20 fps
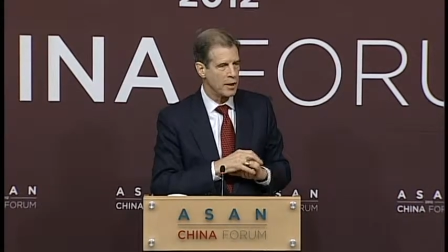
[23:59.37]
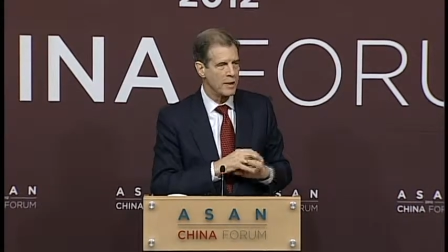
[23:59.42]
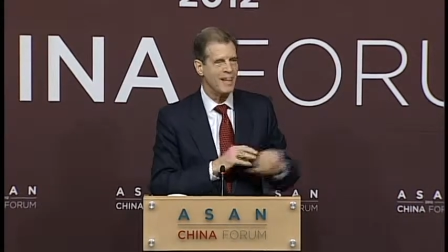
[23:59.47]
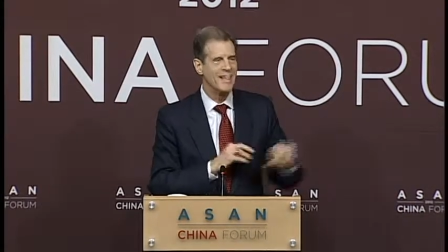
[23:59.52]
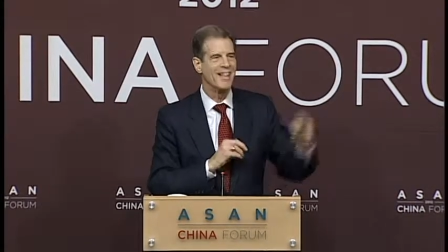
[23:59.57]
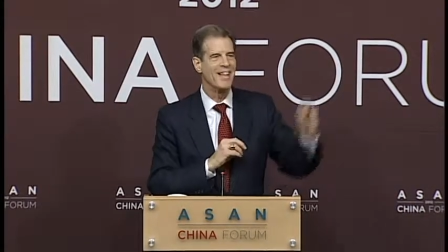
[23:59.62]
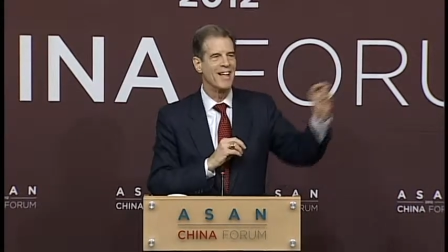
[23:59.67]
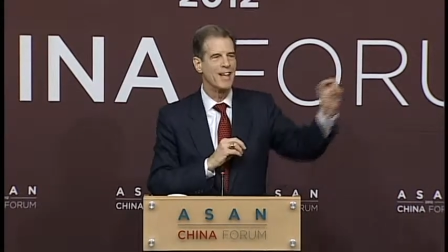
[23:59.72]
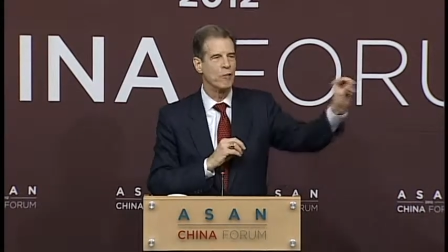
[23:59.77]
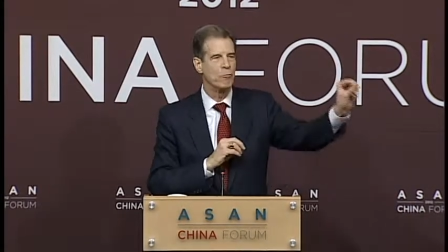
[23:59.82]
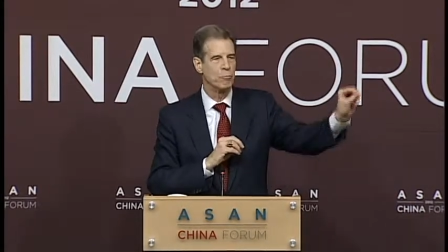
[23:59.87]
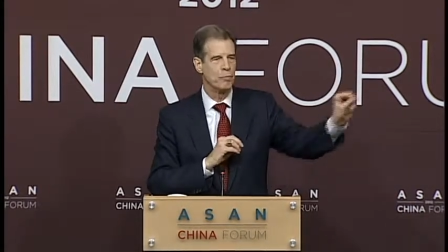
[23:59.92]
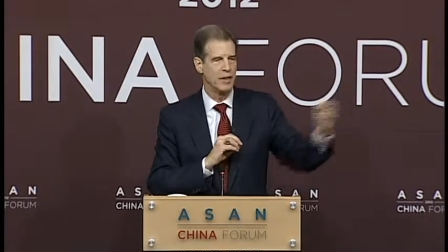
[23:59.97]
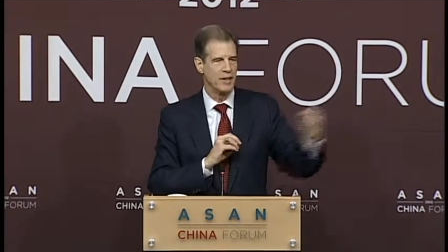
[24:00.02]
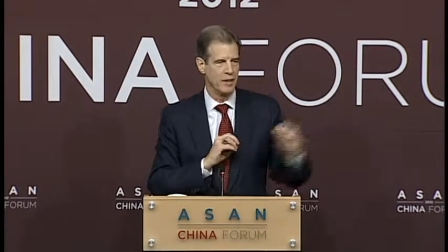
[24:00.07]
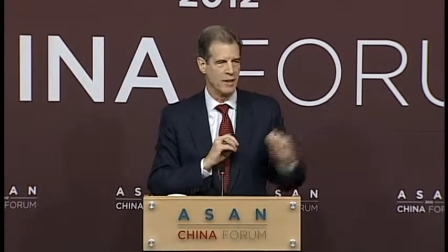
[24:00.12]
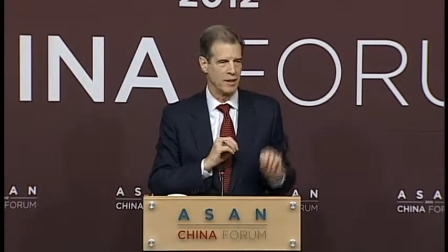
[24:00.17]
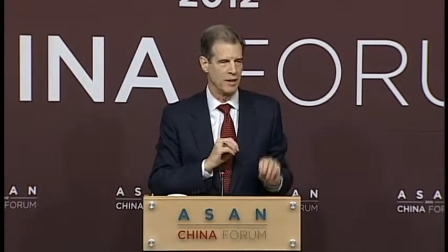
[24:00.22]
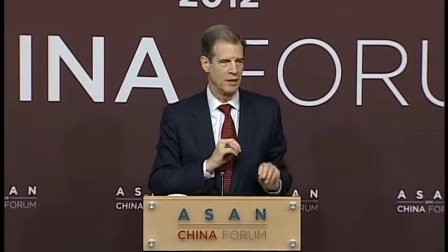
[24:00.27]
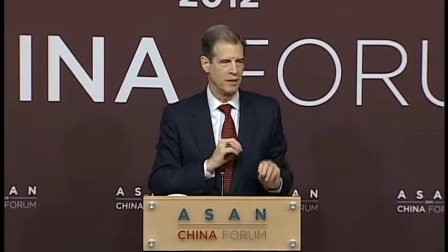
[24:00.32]
and not be
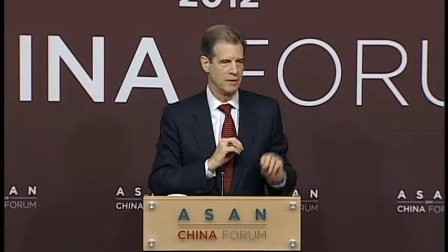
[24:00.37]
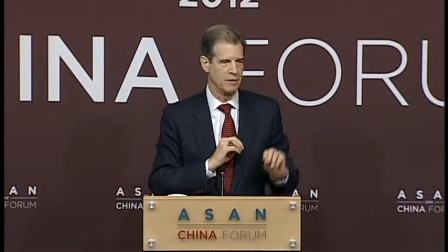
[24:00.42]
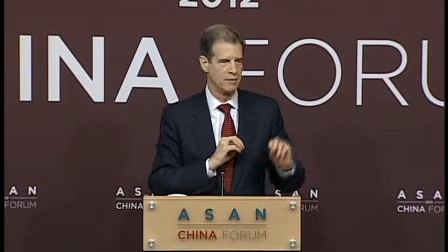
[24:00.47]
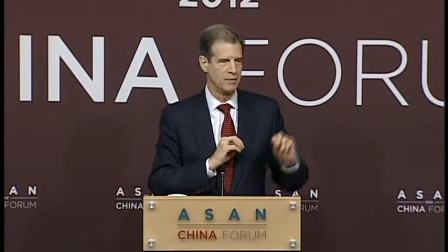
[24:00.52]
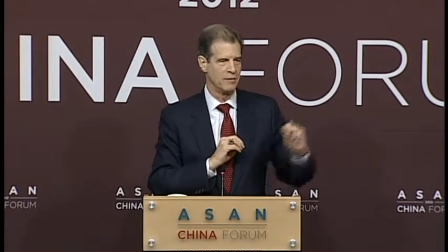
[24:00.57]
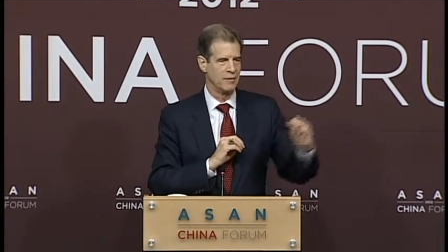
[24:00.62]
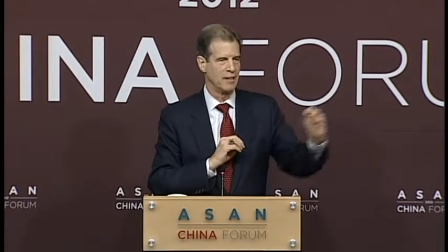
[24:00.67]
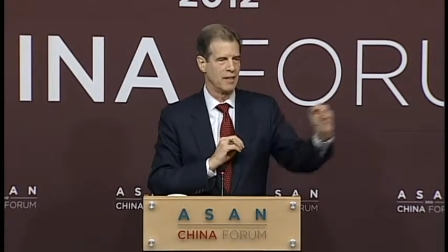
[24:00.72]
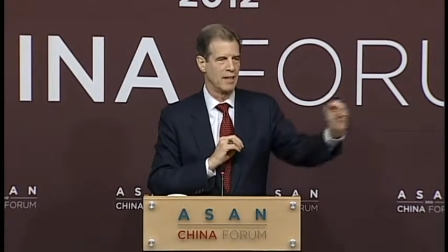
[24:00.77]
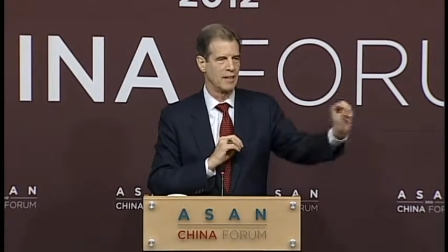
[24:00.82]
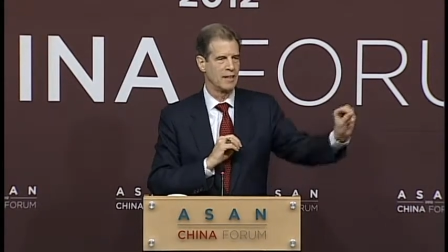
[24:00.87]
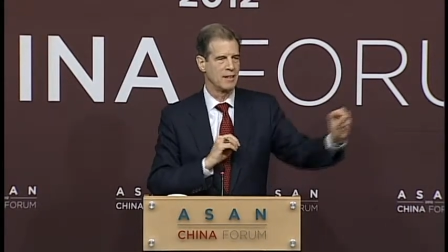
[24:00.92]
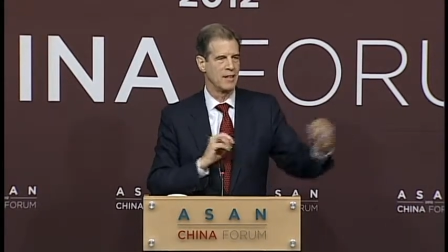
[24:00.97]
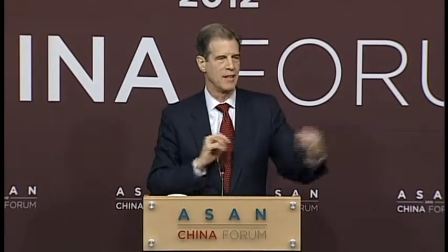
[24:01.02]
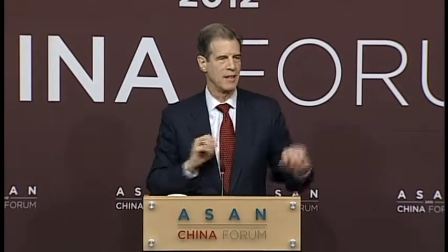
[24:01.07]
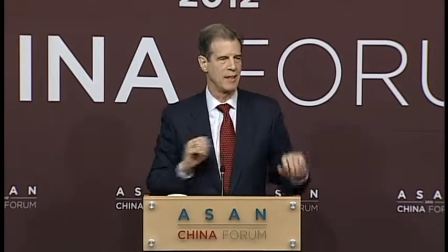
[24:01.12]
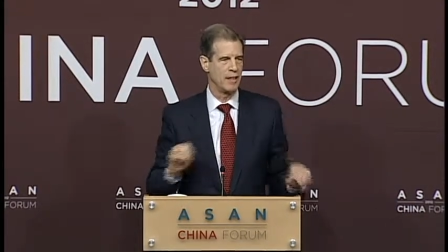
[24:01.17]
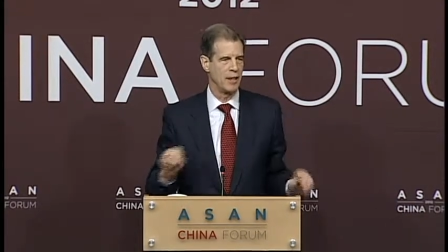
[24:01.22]
there, not take